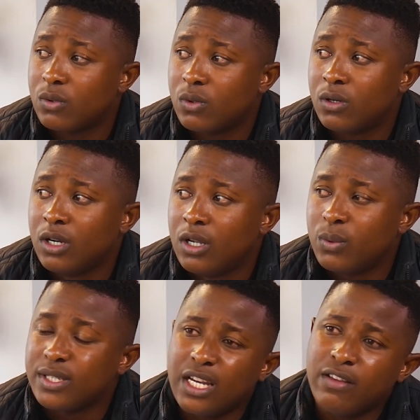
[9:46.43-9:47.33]
or
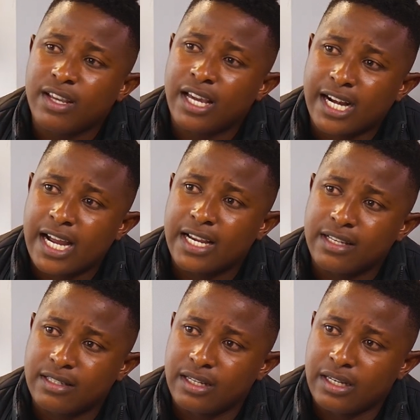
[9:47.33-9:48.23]
we're still having a
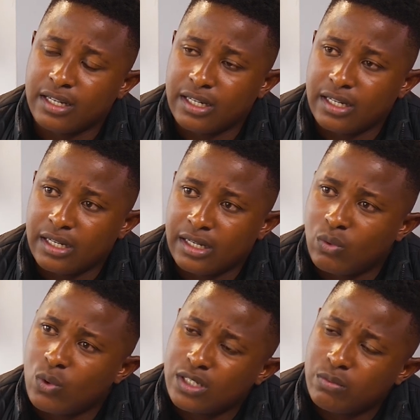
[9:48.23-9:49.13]
rise
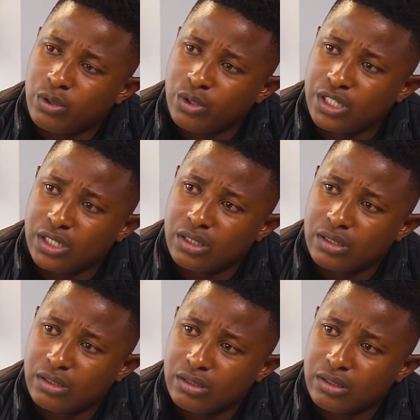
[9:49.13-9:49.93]
in water pollution?